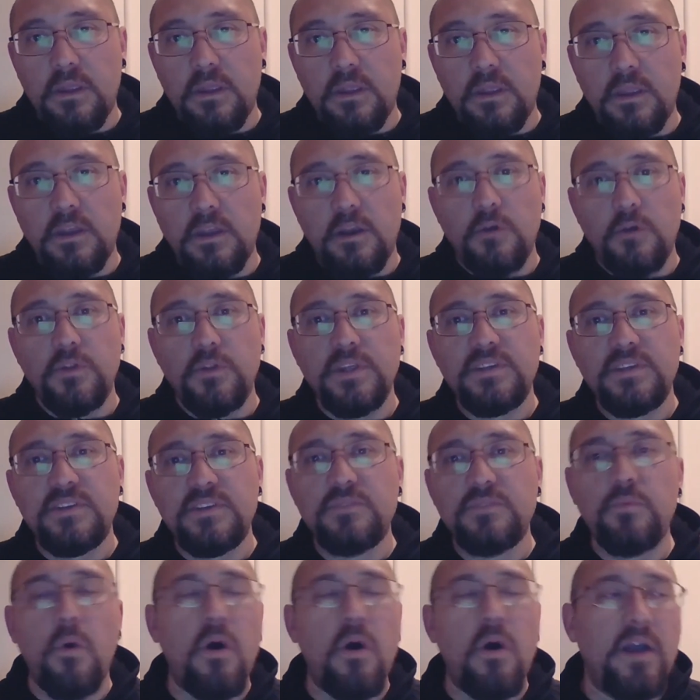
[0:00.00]
you know, this
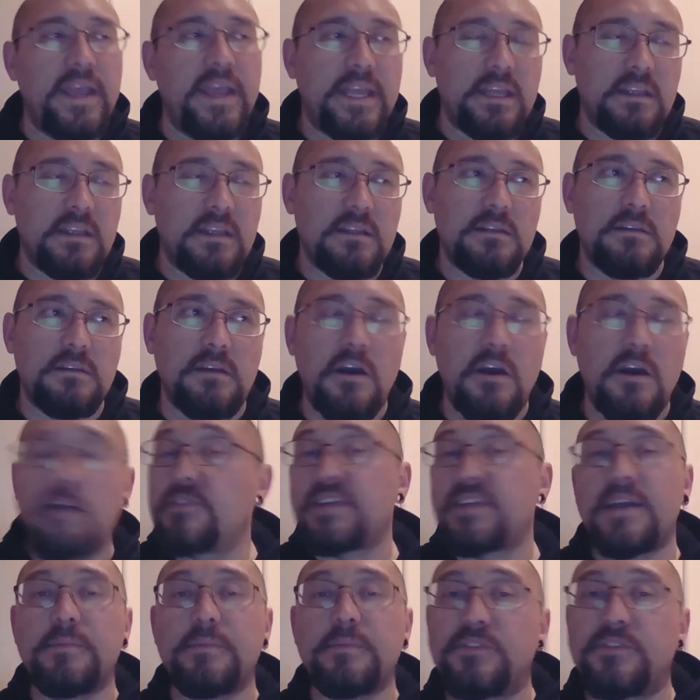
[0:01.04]
is why
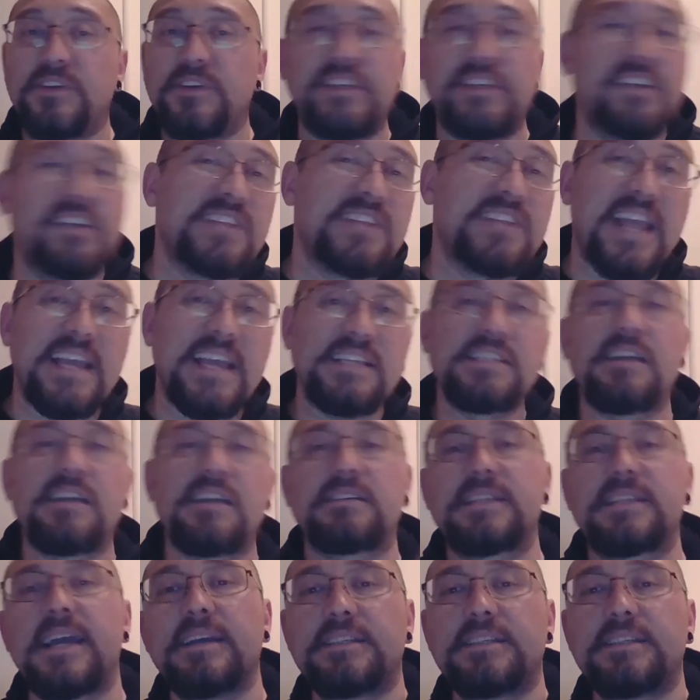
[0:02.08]
Earth's atmosphere doesn't get
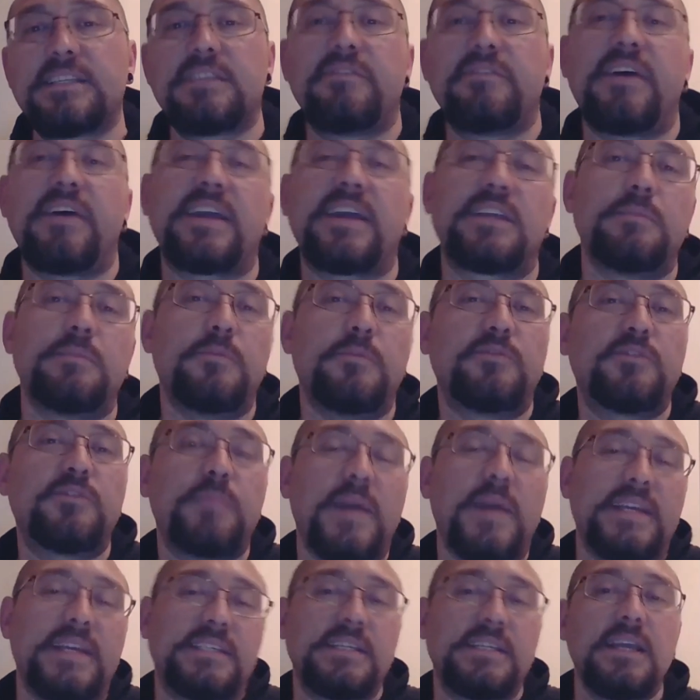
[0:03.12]
sucked out into the vacuum of
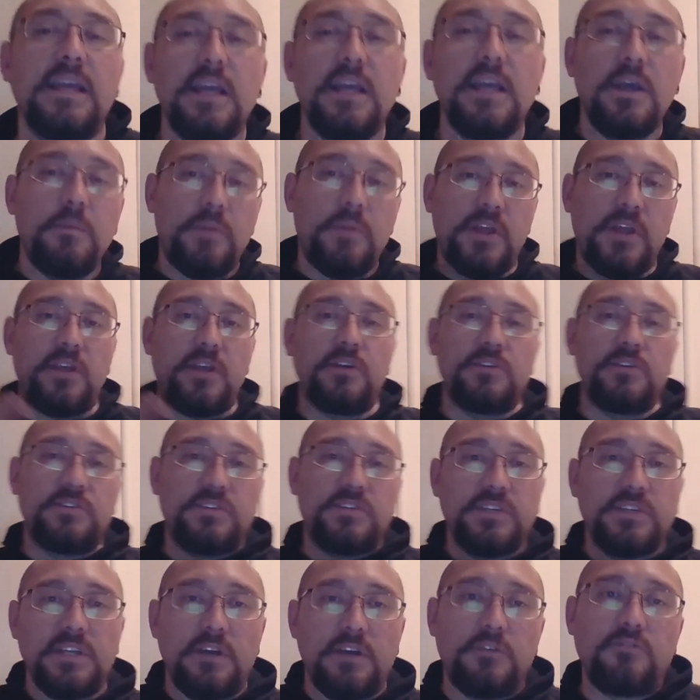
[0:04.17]
space,
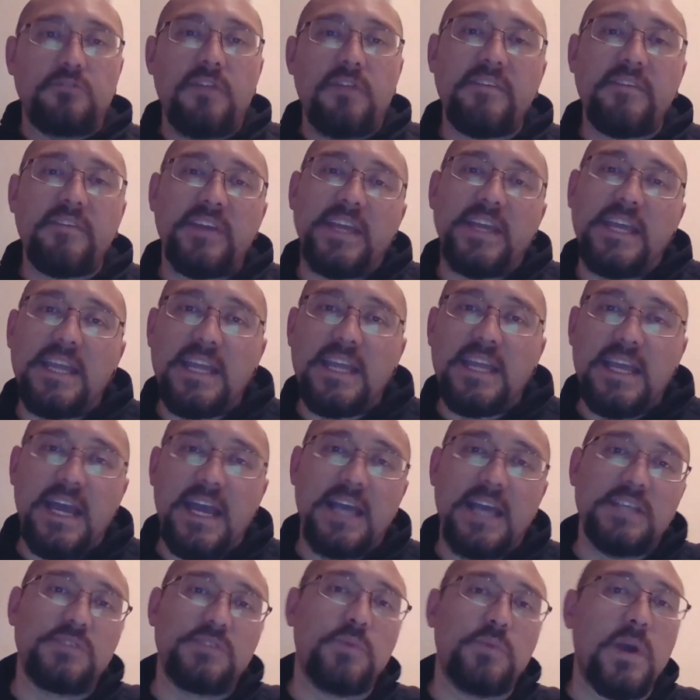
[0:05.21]
because, you know, gravity,
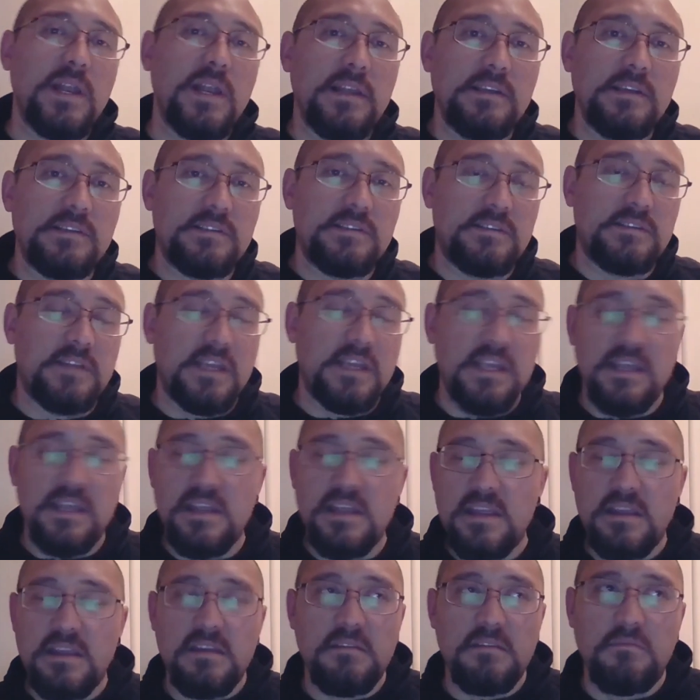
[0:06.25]
as well as
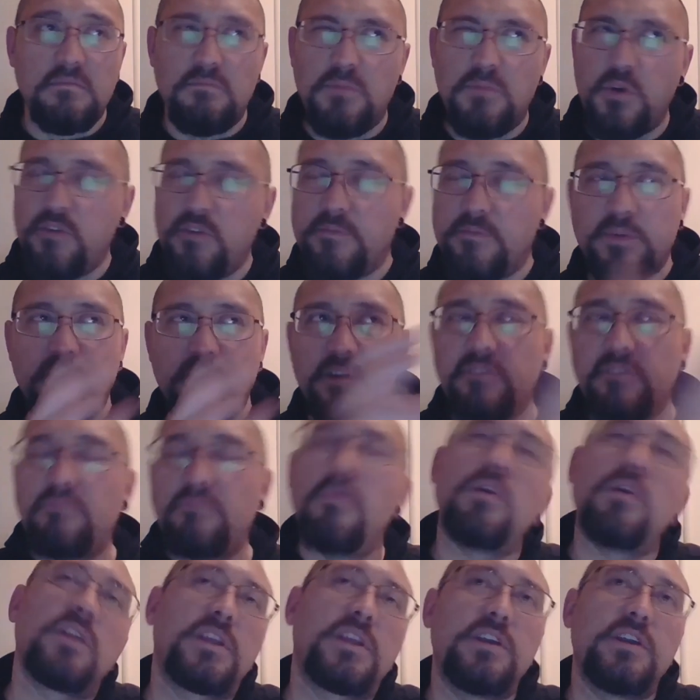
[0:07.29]
the movement of
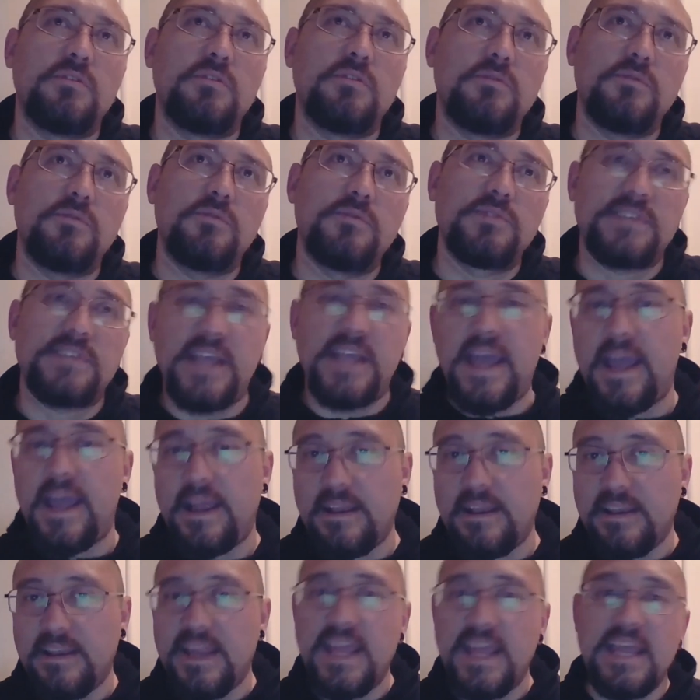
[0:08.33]
molecules
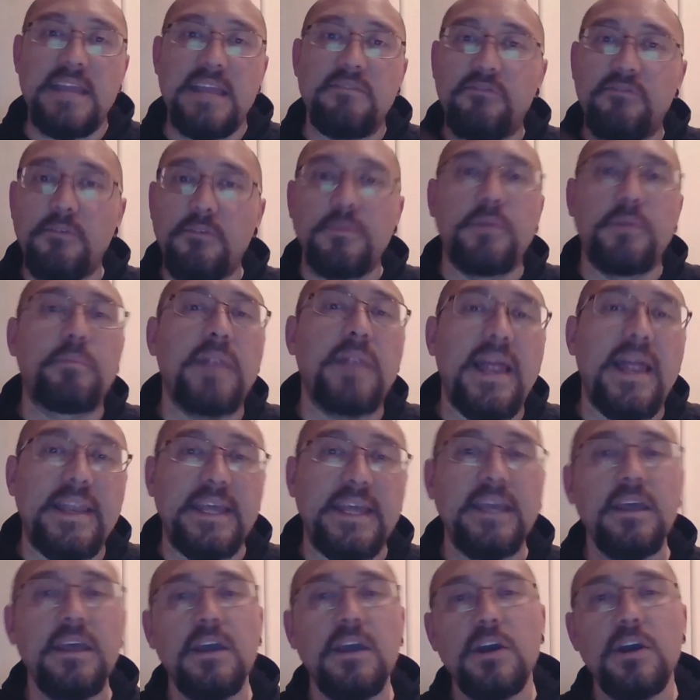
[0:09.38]
and heat from the
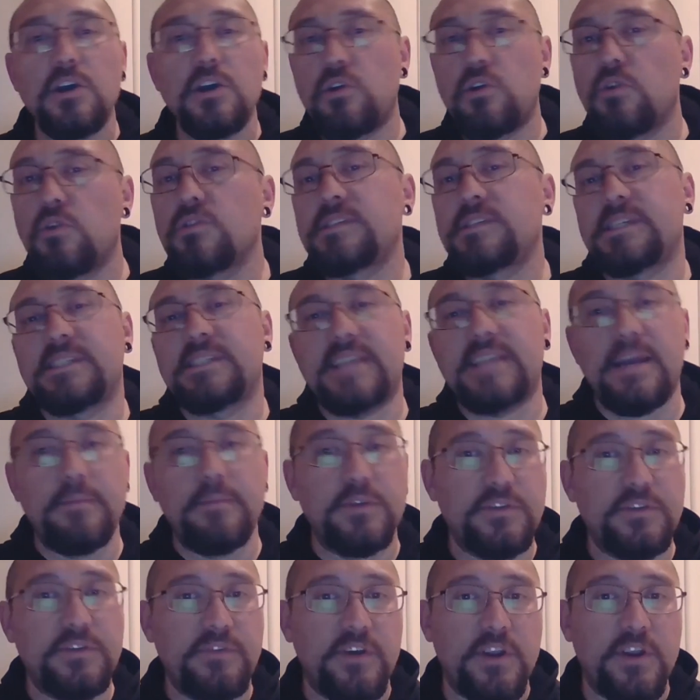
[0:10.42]
planet, causes
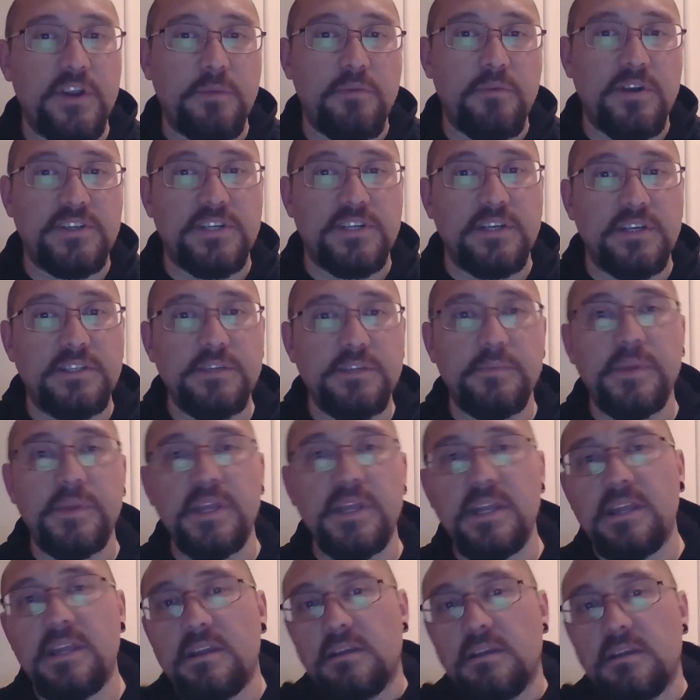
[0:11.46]
atmospheric pressure to
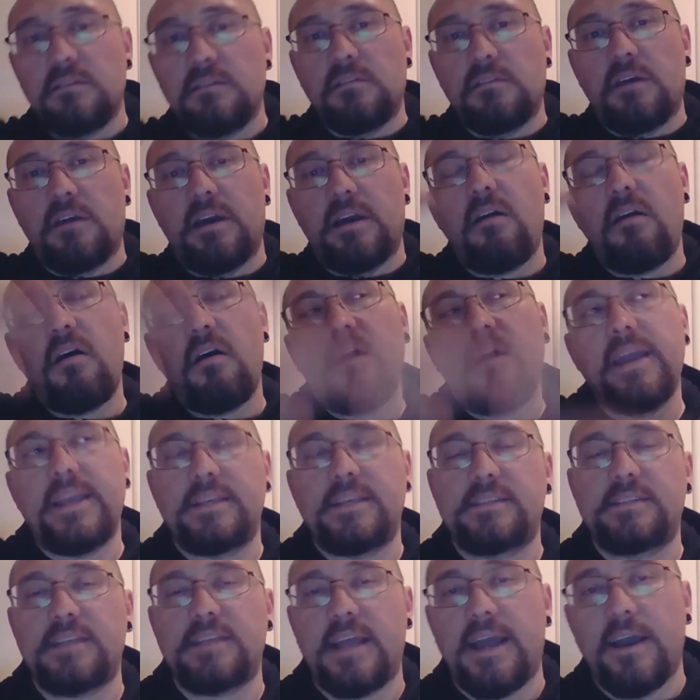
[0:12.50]
be like
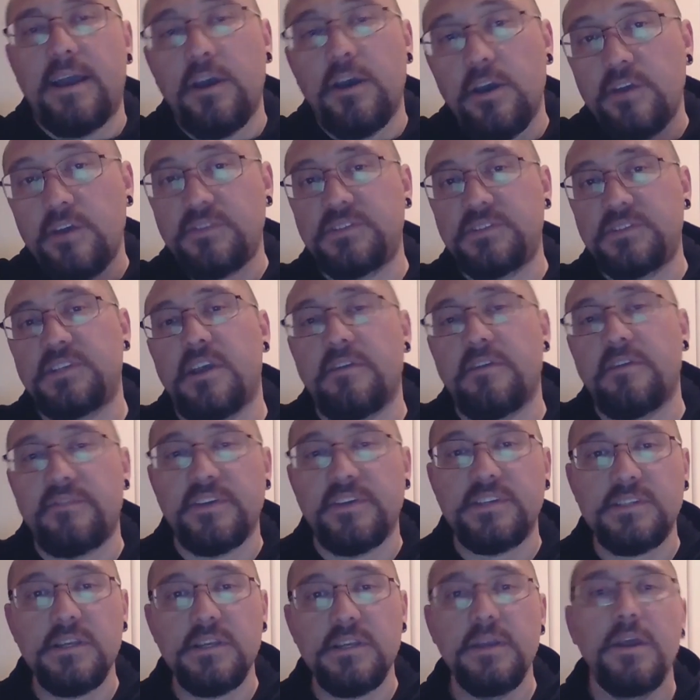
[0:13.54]
highest at Earth's
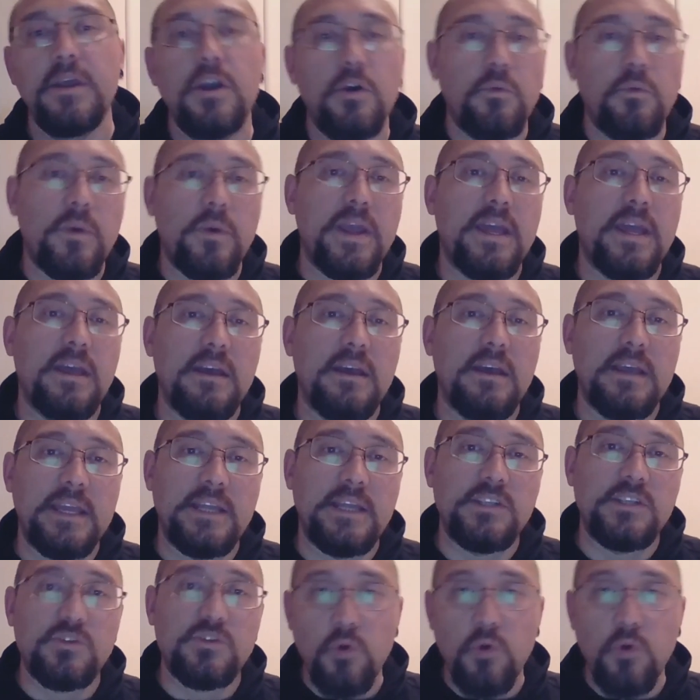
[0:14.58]
surface, where
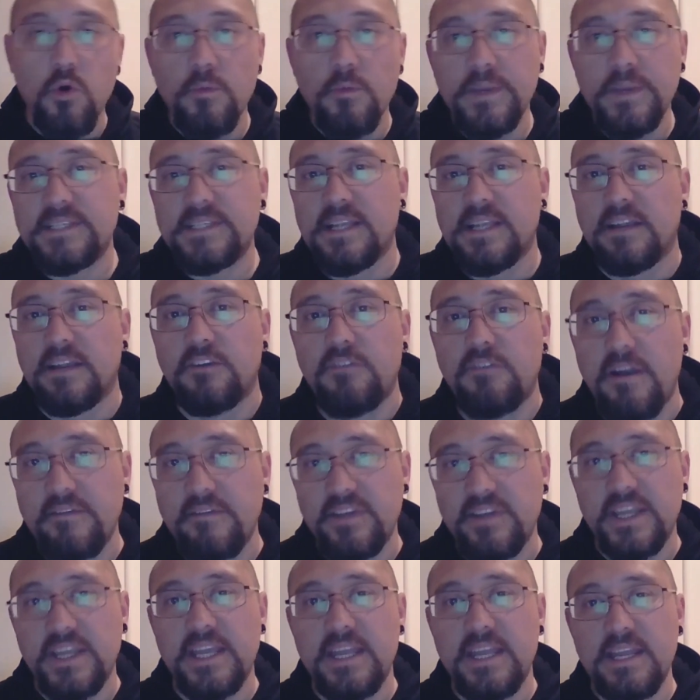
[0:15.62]
it's warmest and
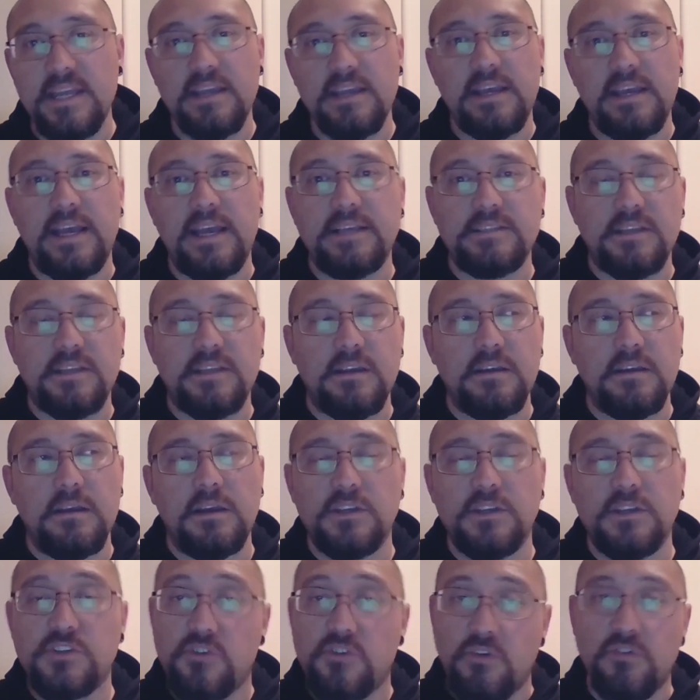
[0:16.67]
gravity has
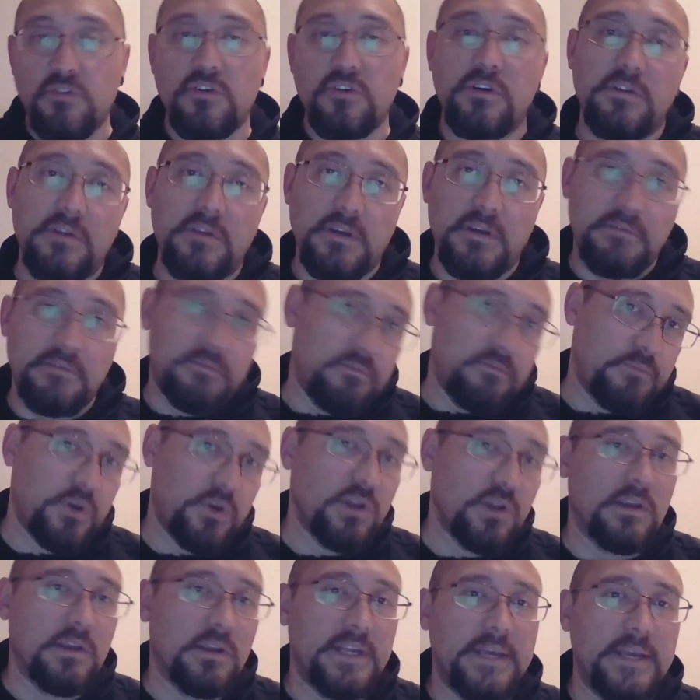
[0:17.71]
a stronger
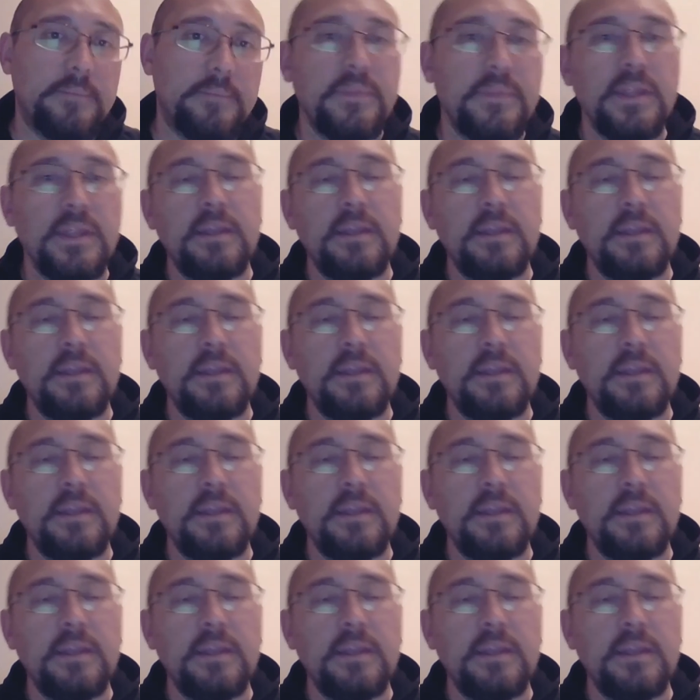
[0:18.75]
pull on it.